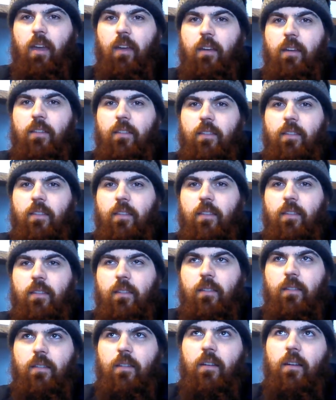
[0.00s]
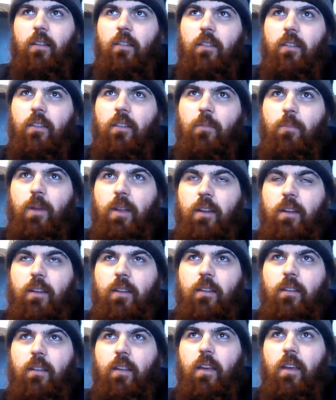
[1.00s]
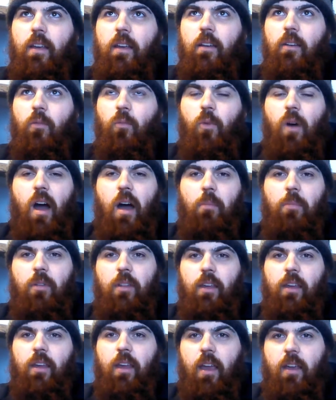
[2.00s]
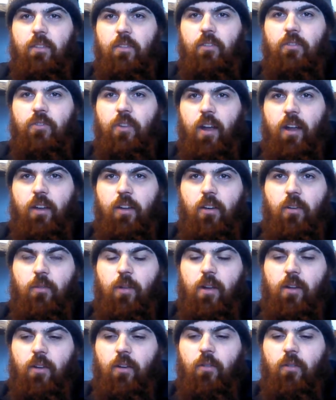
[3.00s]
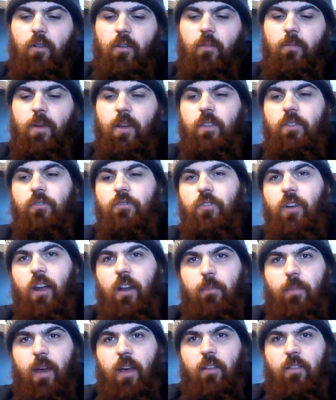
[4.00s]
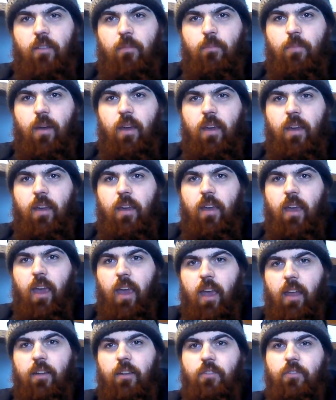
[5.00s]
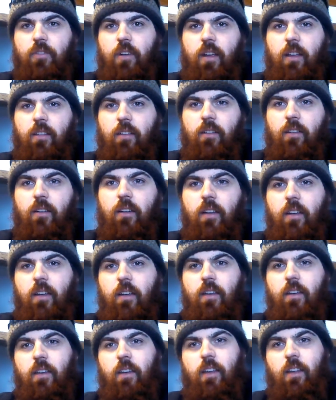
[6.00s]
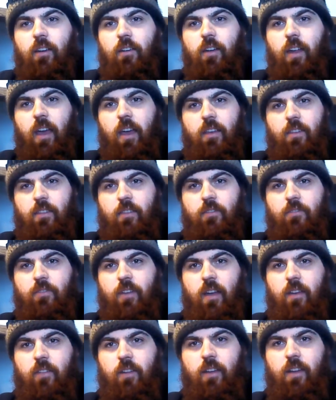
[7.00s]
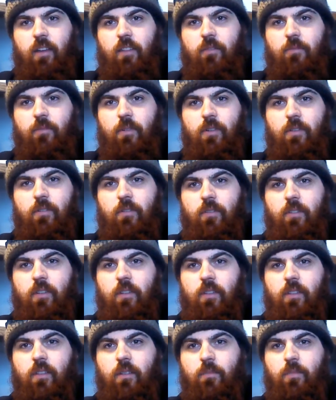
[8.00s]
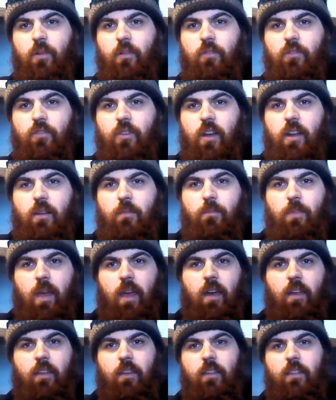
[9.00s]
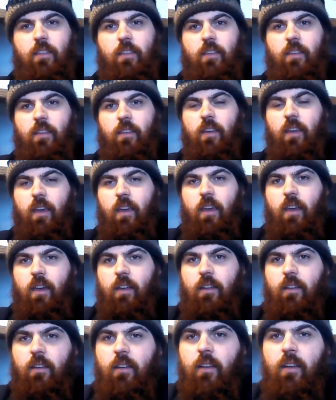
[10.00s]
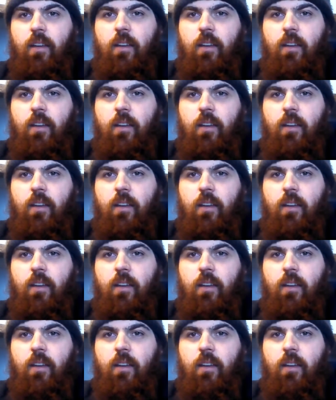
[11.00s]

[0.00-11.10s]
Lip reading: It's a little bit wobbly as you're trying to go around a corner because you're trying to balance a bike and a trailer, and as they're driving down the road, they're both trying to balance, and